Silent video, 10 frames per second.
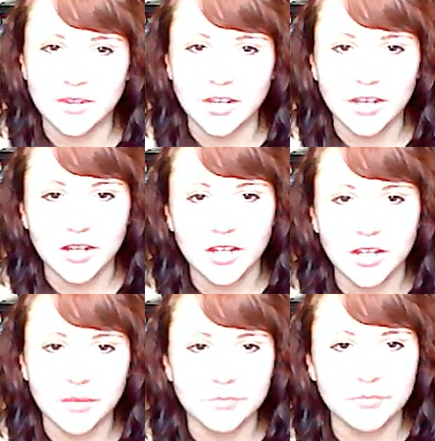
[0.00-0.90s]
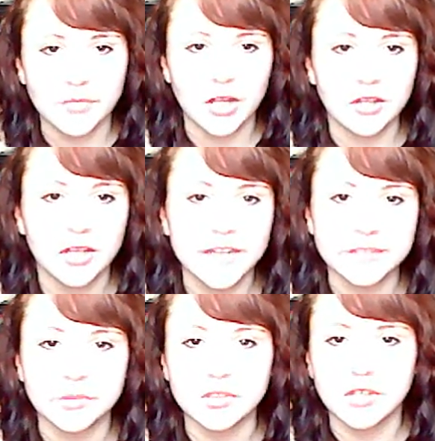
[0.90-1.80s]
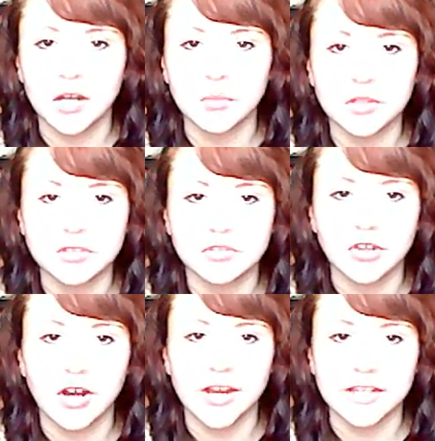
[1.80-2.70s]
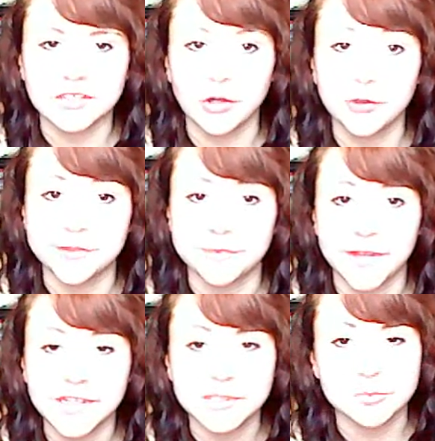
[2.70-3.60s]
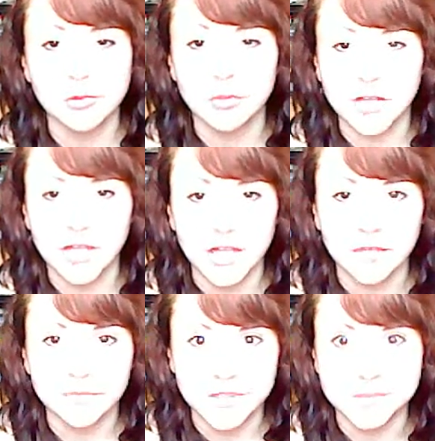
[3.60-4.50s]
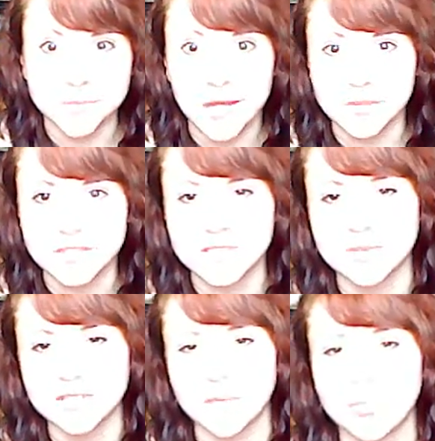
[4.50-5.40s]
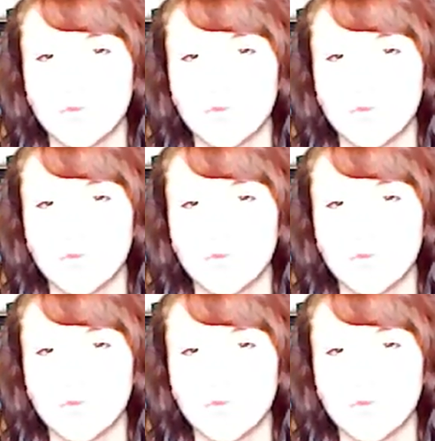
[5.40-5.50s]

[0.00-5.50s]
The next one I want to try is Otifix, purely for the smell, because it smells like